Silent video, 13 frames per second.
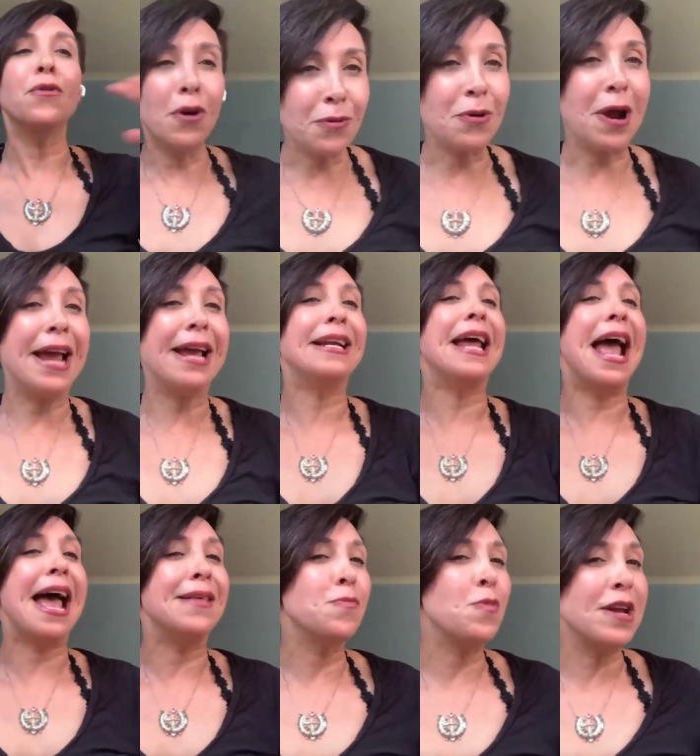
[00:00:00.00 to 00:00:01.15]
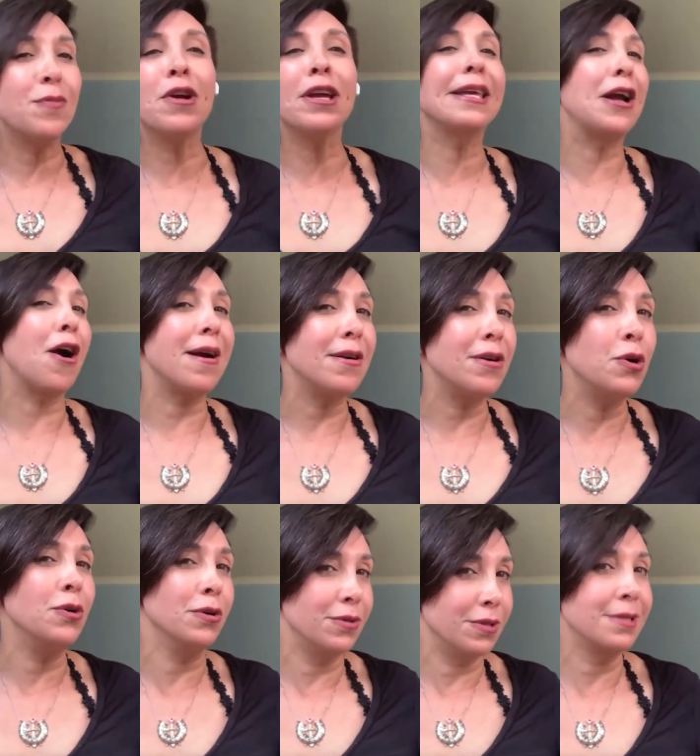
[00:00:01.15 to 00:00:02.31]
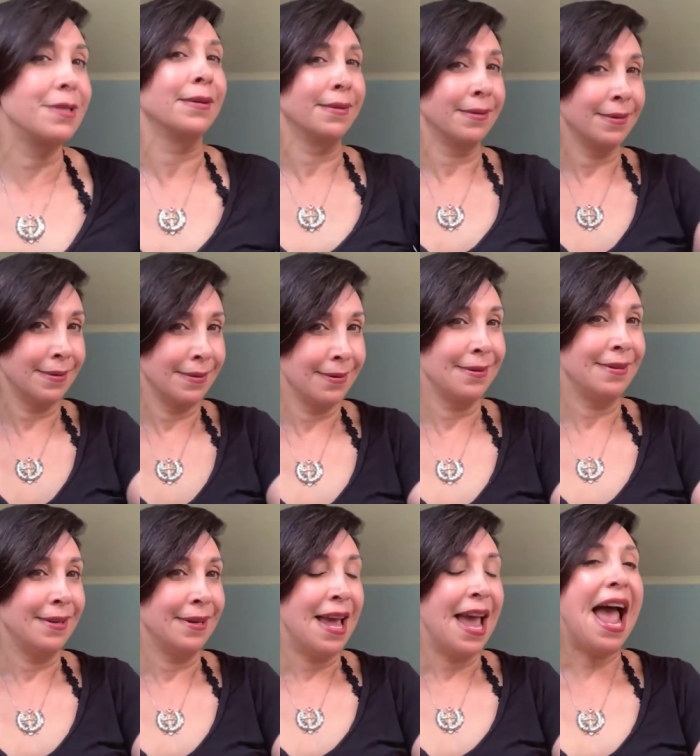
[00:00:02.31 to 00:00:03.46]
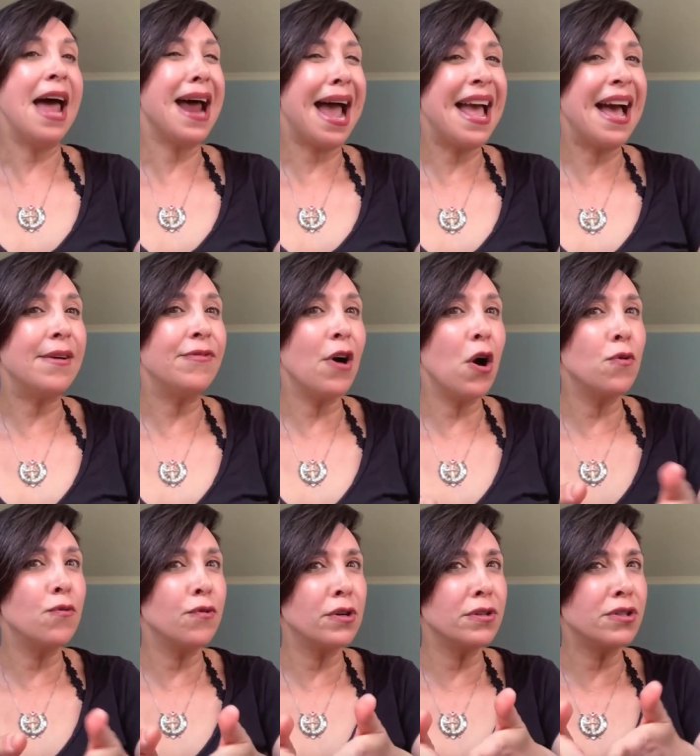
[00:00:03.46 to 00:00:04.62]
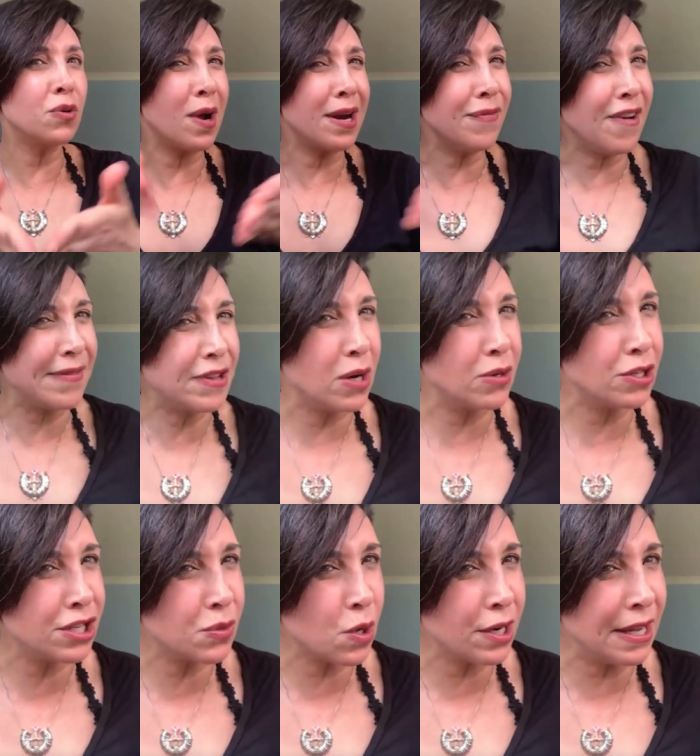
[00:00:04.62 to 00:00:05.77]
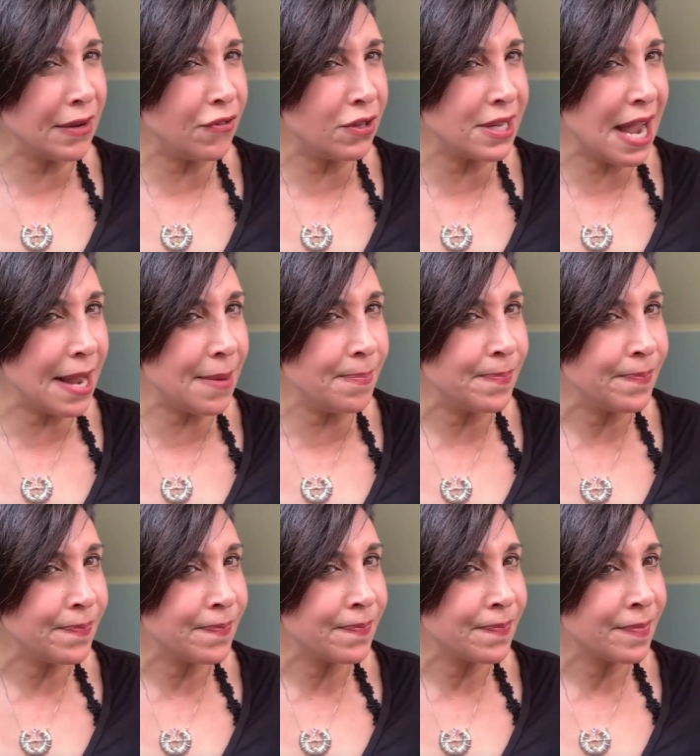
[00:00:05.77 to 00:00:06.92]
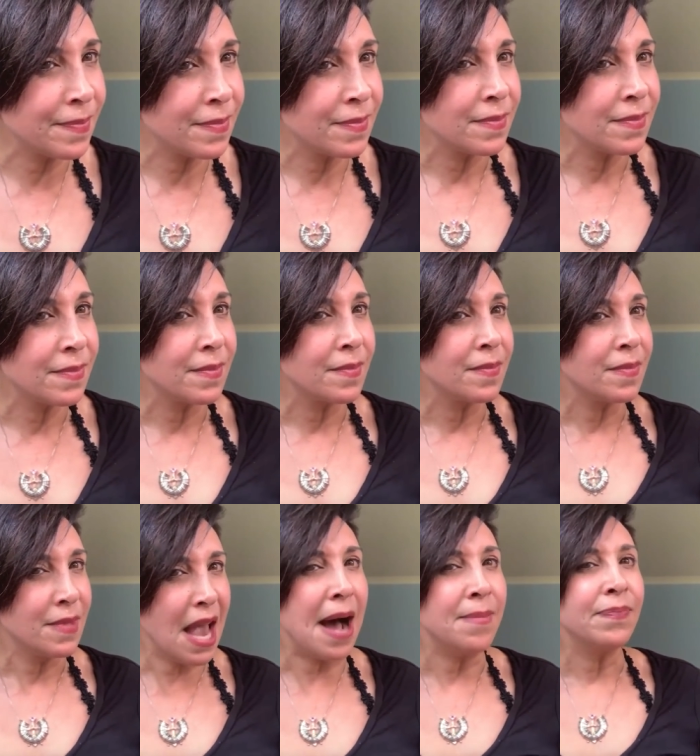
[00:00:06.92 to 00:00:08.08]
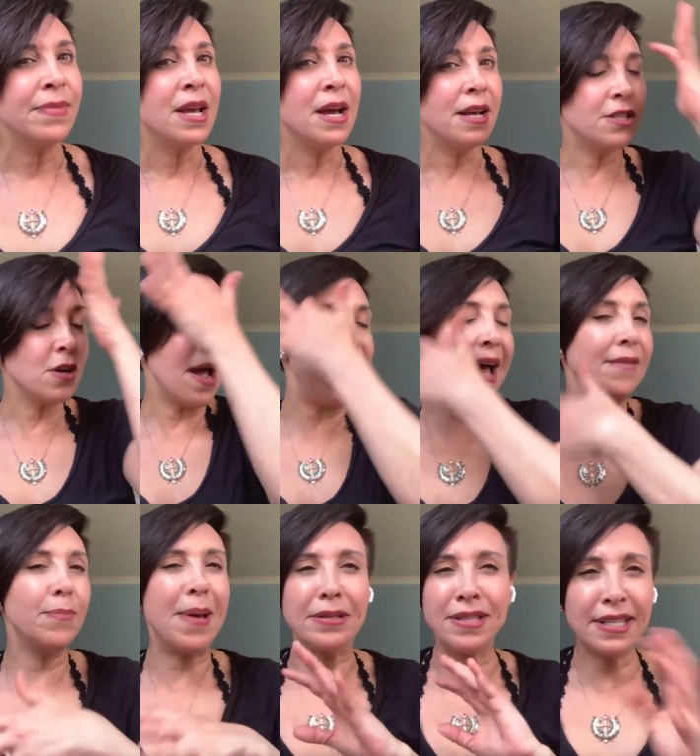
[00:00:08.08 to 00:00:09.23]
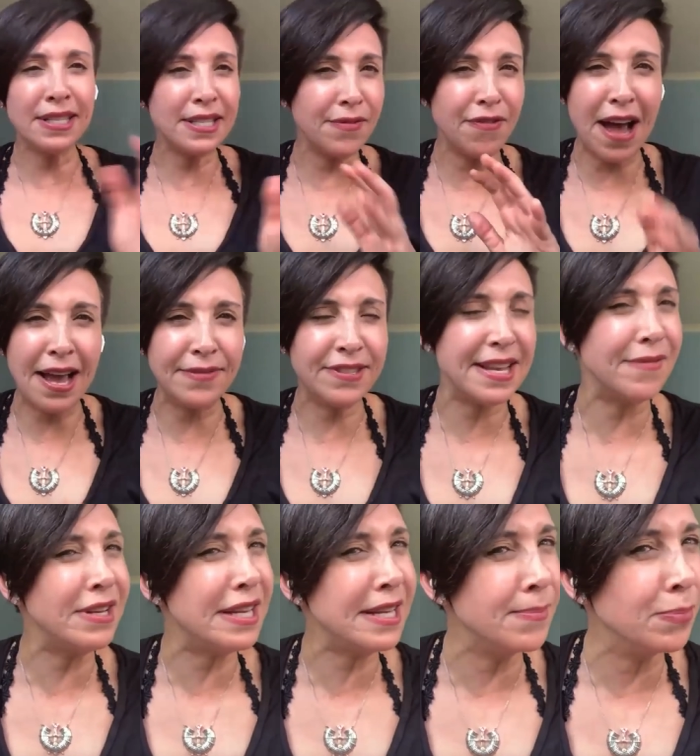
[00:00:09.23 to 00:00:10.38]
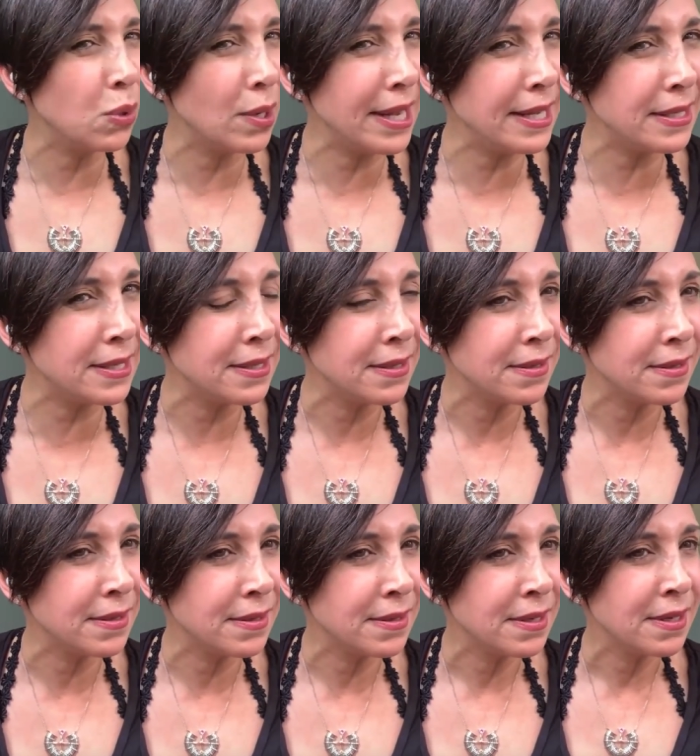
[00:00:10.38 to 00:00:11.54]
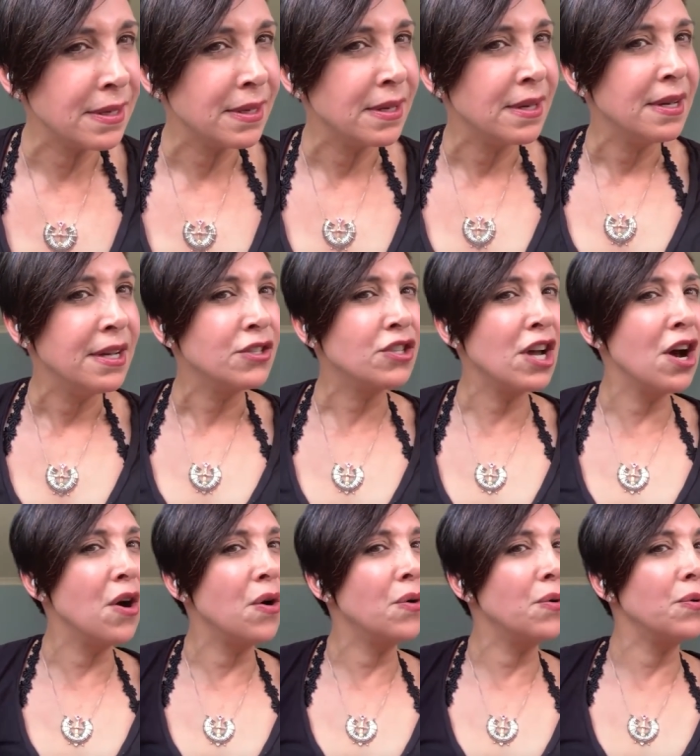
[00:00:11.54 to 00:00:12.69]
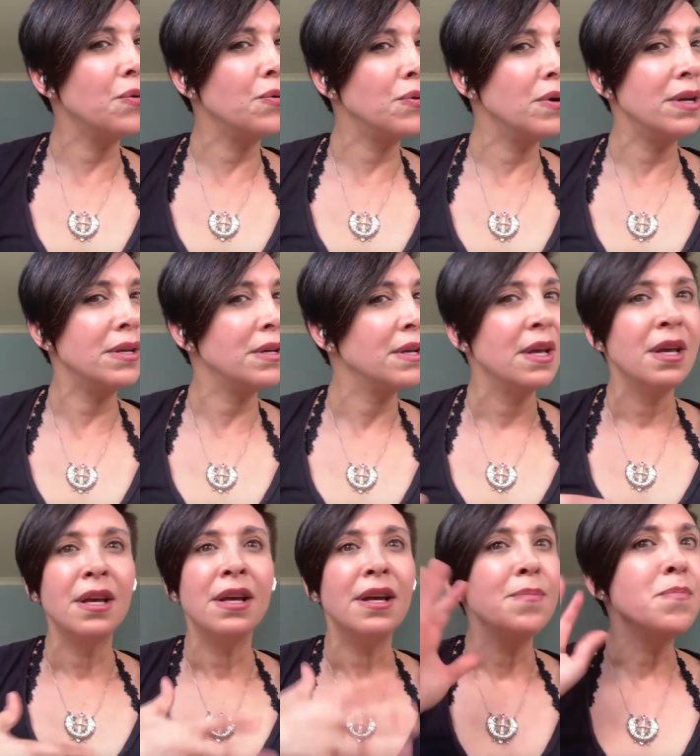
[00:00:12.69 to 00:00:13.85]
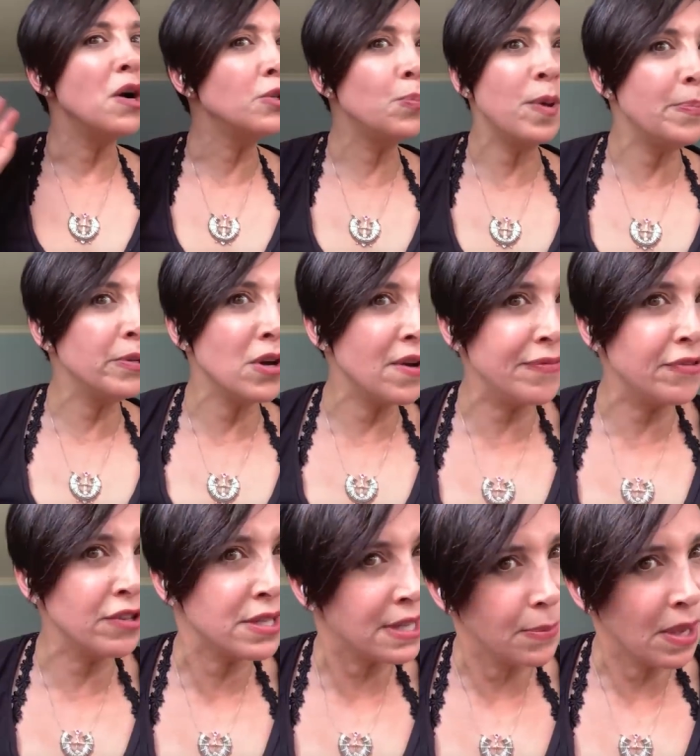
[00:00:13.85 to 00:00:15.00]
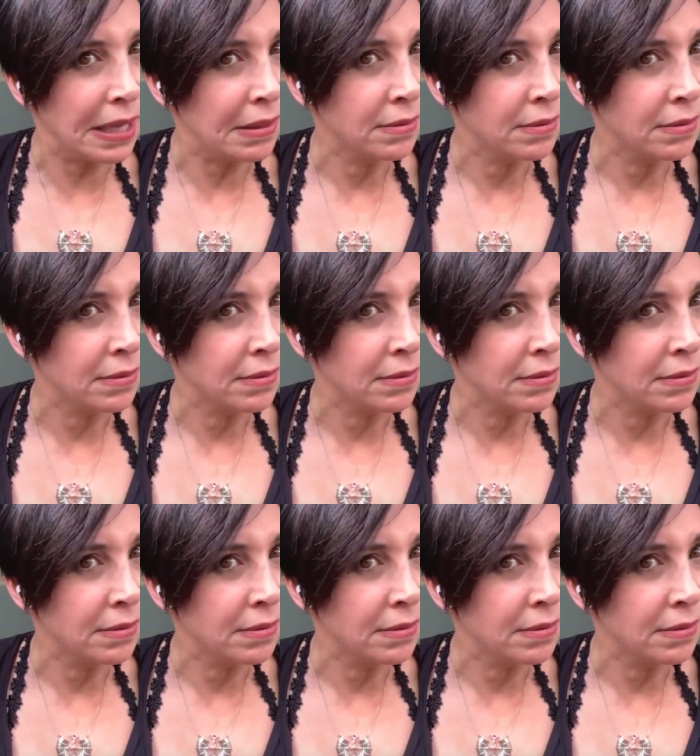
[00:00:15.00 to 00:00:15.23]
right? And we really are hoots. And I have over 25 coaches working full time. Wow. Yeah. So I have about 65, 70 employees. So most people don't ever see me.